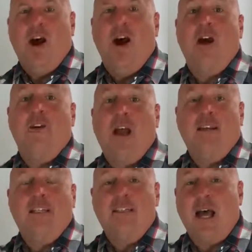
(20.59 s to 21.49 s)
our
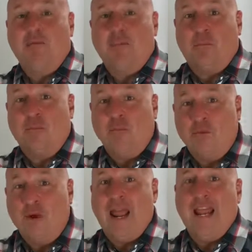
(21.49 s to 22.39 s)
nightly time to
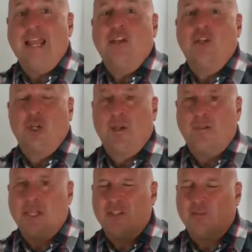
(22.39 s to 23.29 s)
pray
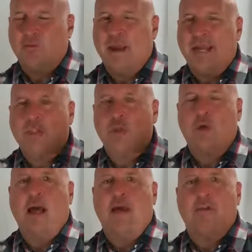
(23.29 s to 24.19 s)
during this great
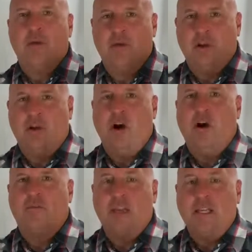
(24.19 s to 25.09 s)
trial that we are
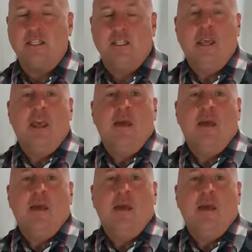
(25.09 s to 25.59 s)
all facing.